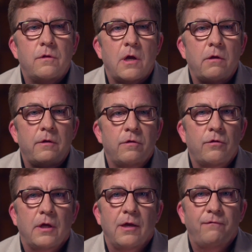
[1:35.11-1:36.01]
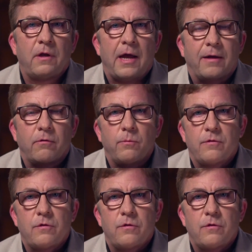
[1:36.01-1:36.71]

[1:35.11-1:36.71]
not only such a gifted actor but